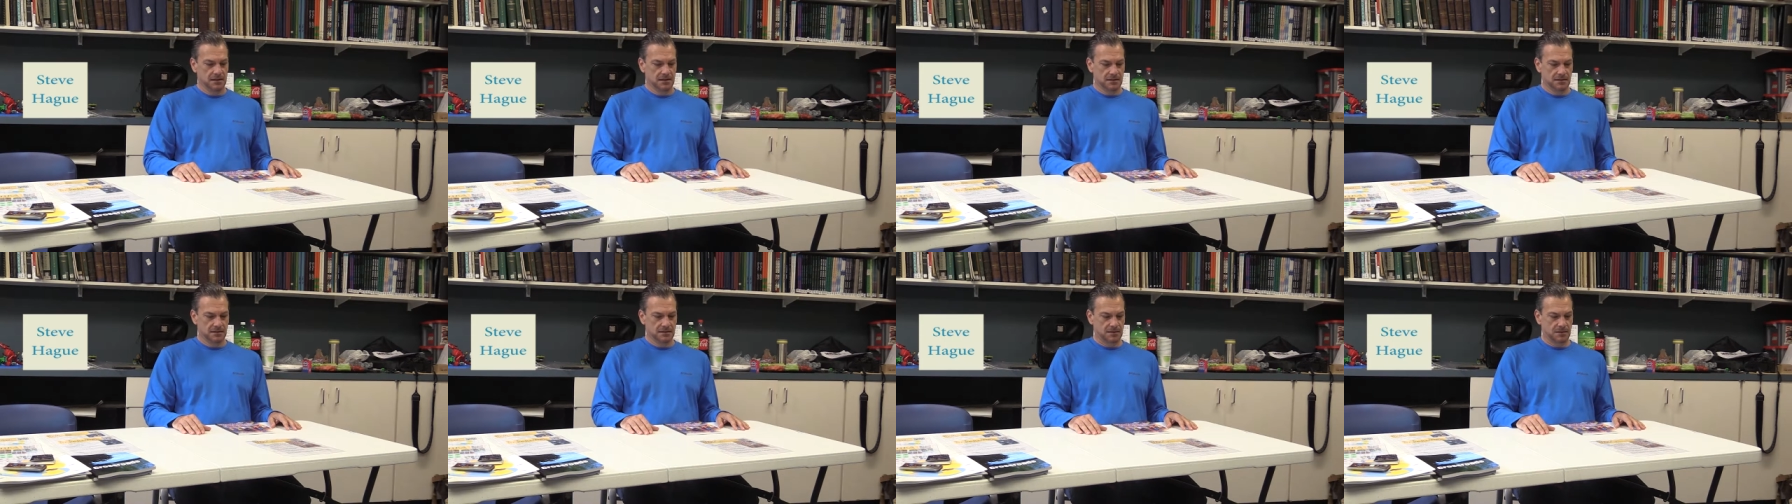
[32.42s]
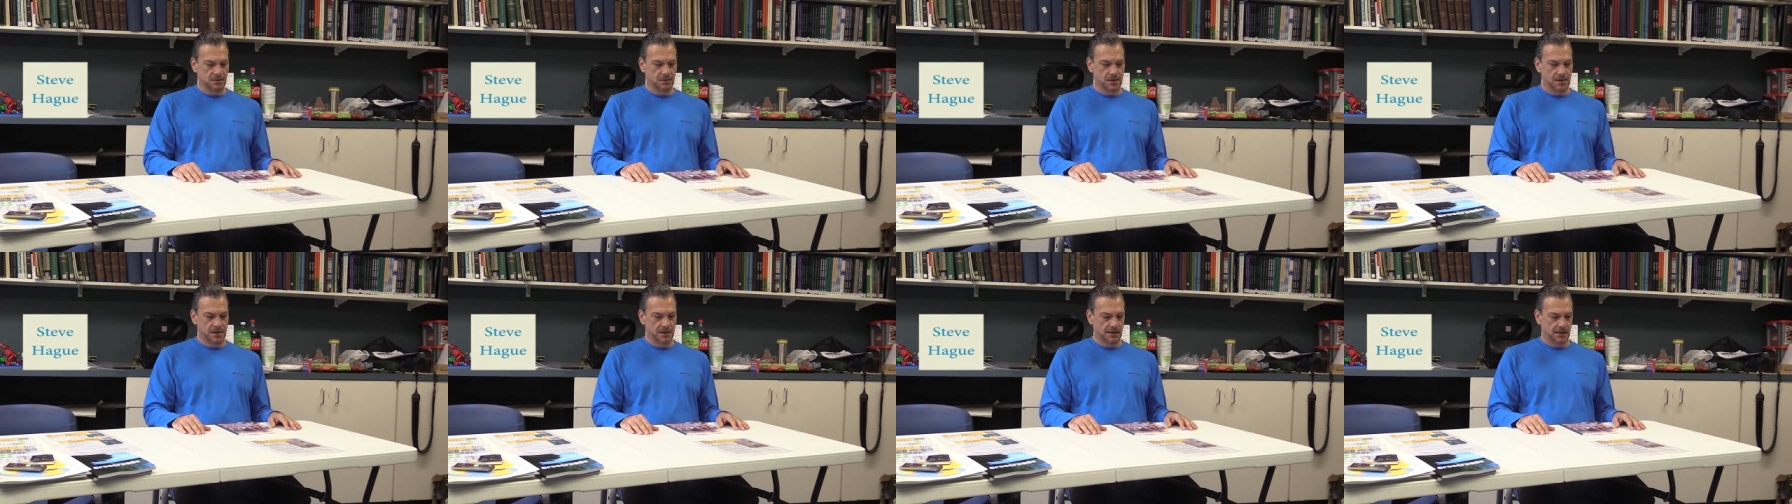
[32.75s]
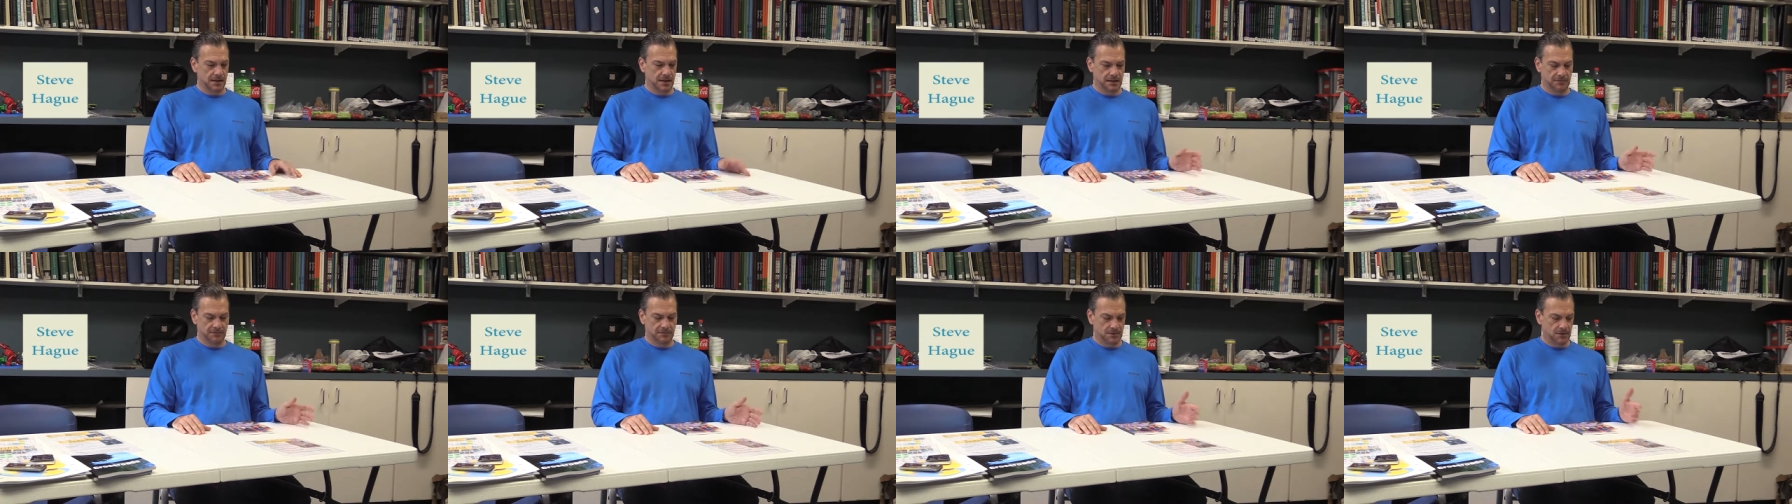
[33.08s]
so
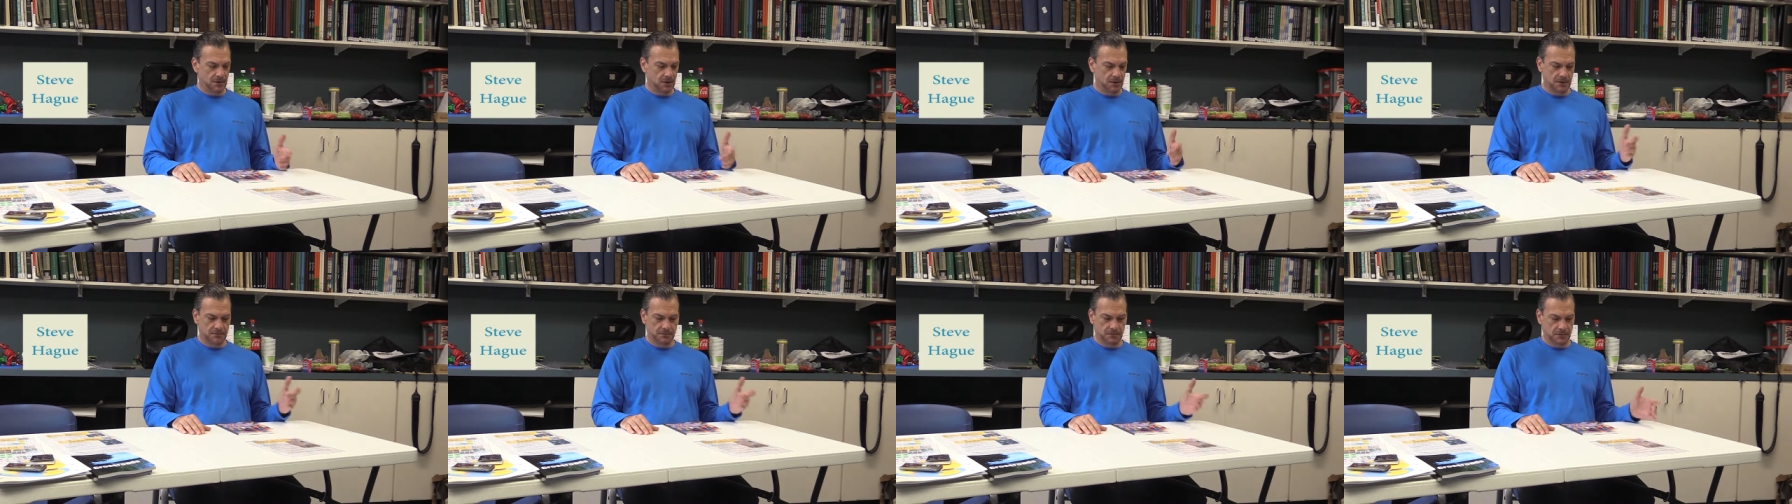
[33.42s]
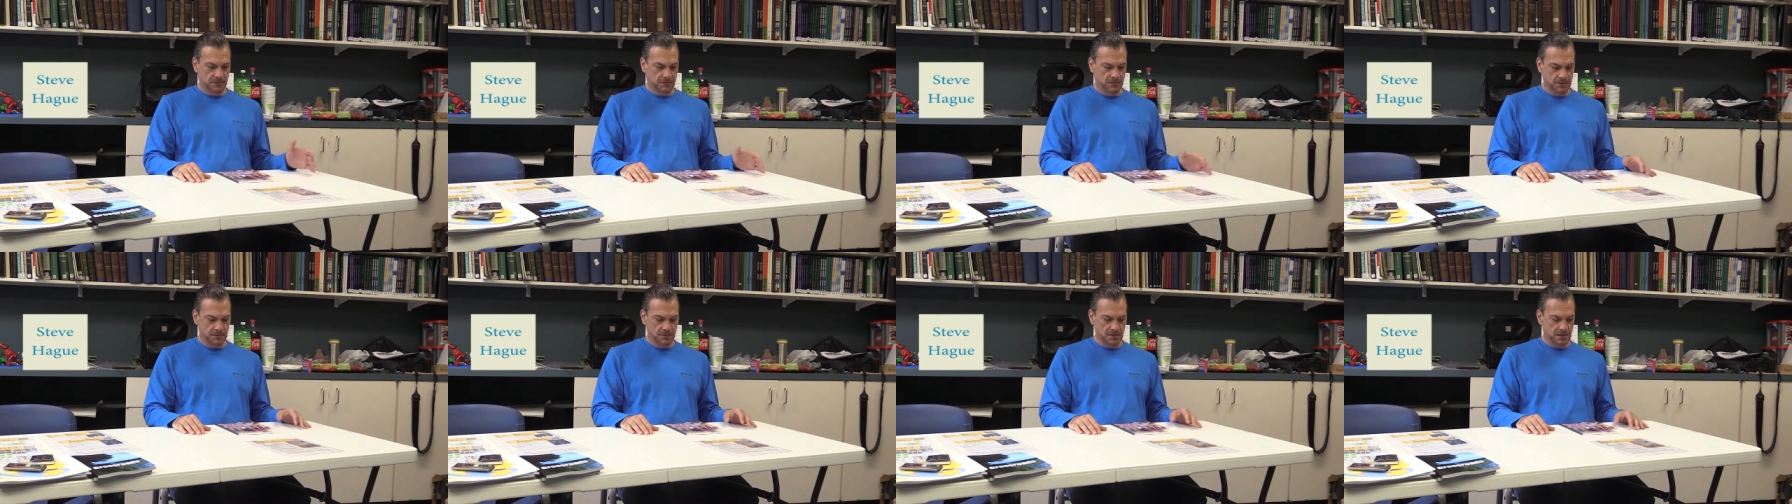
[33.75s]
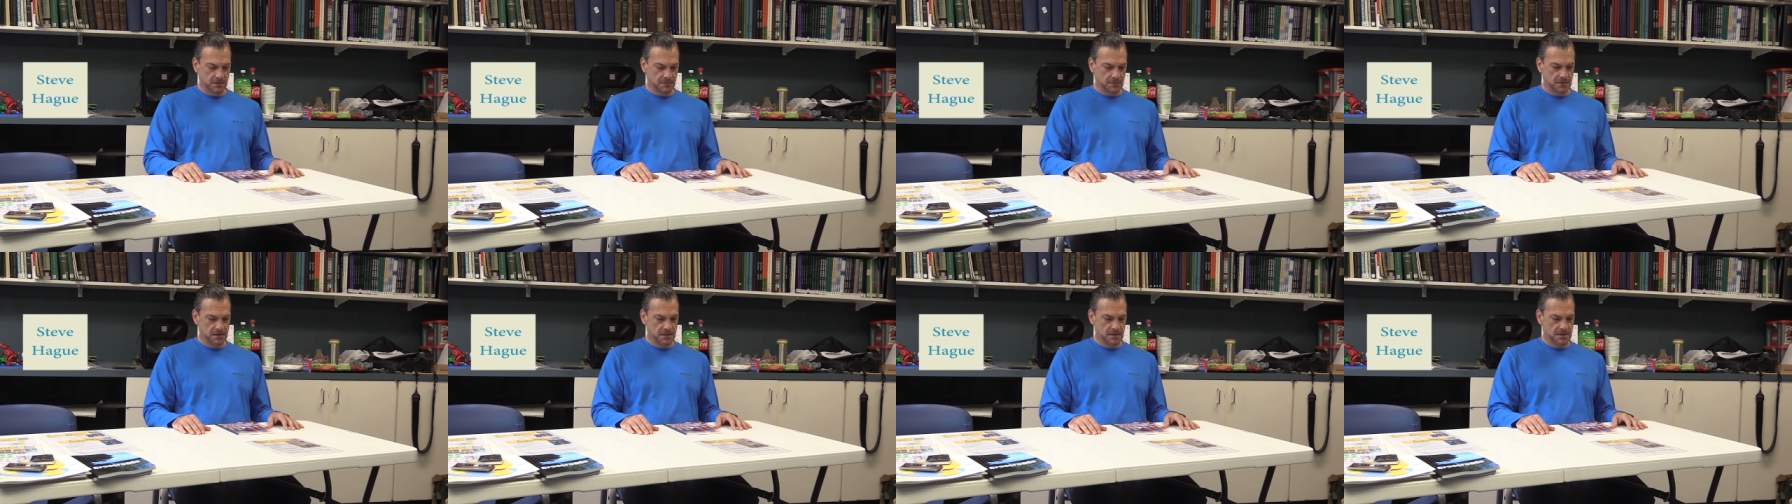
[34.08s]
I, I, thought of a few
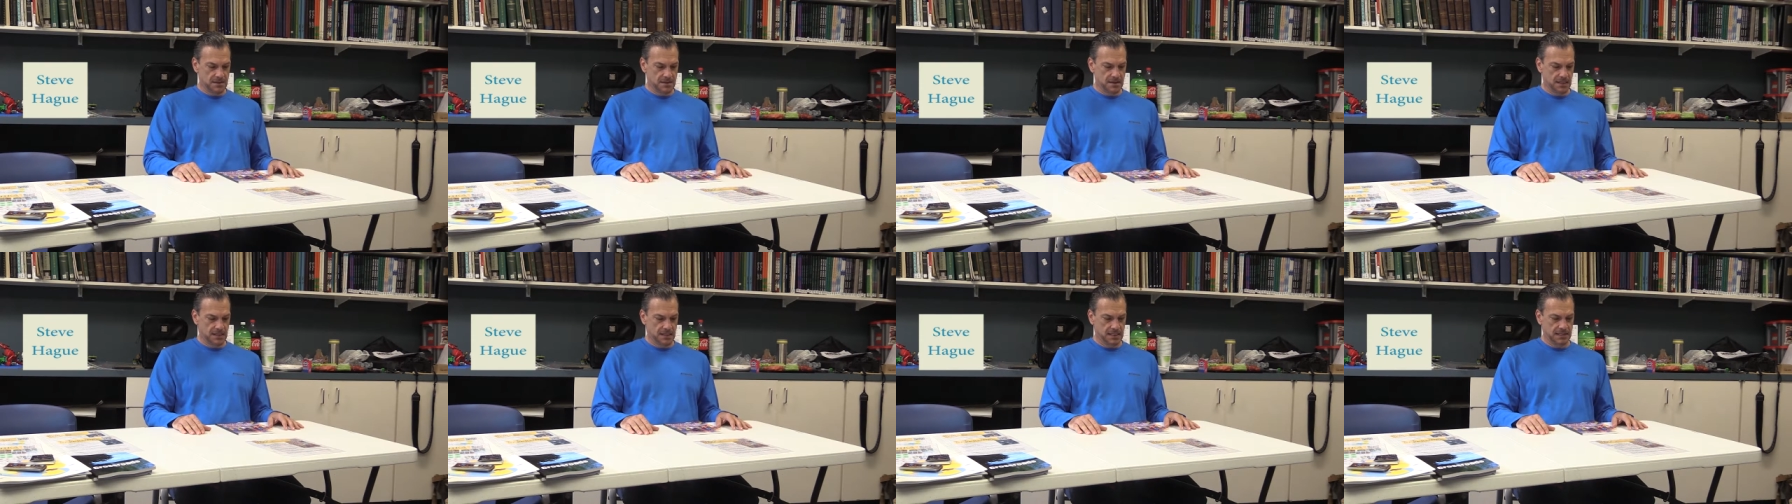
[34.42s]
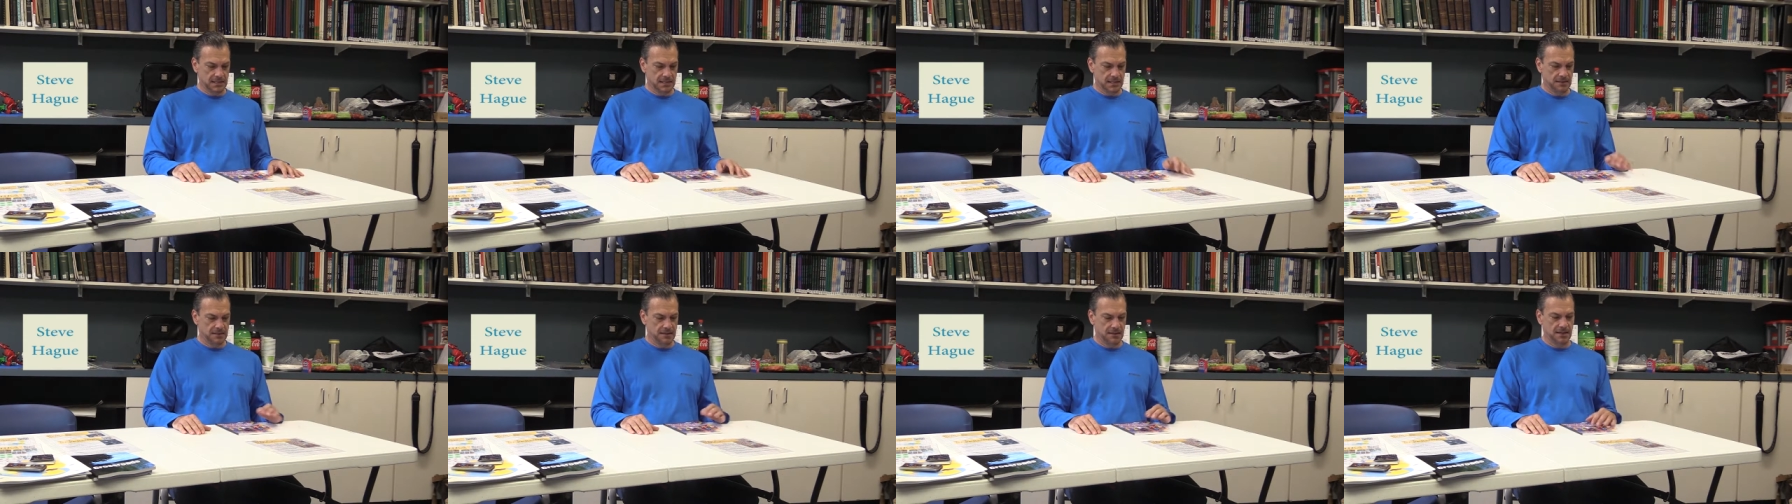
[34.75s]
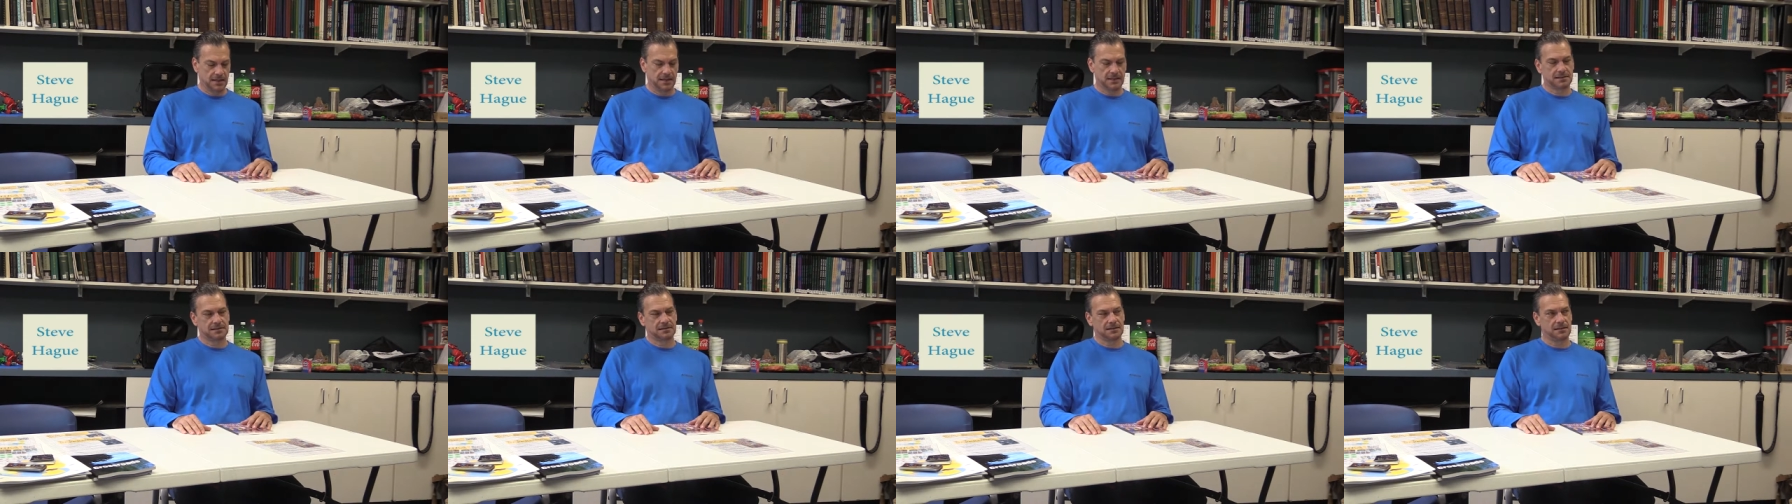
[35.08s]
different things and
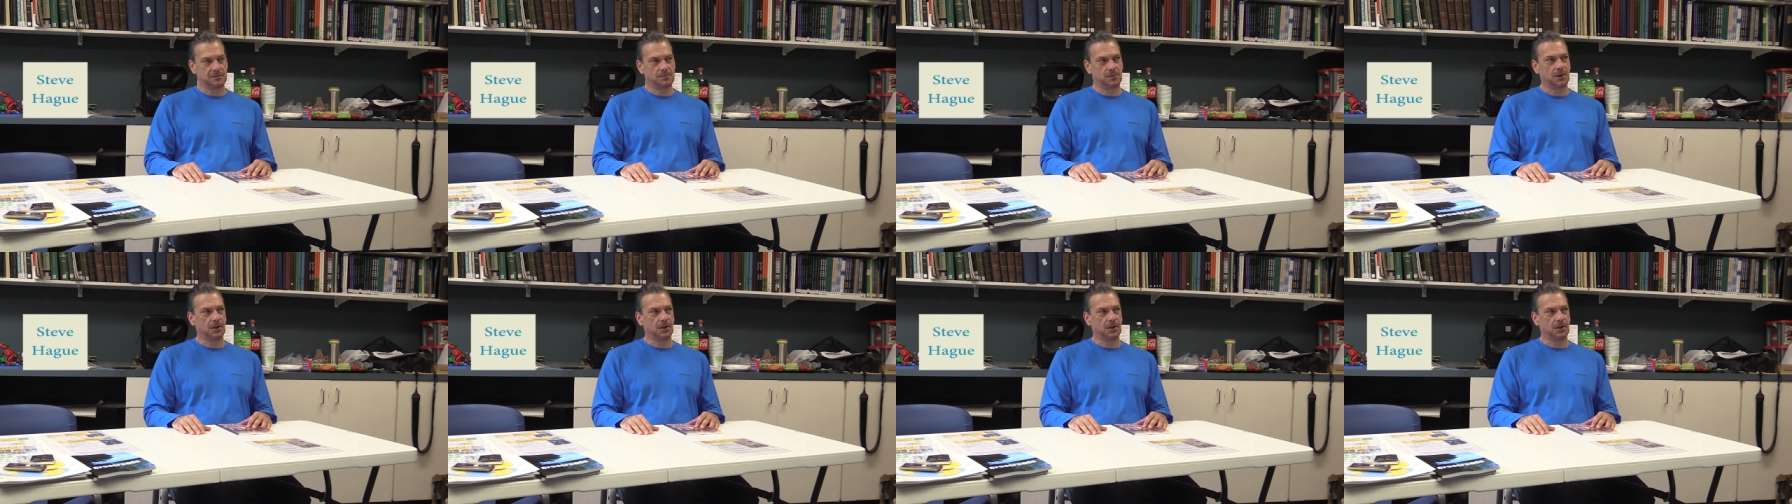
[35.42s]
then I said,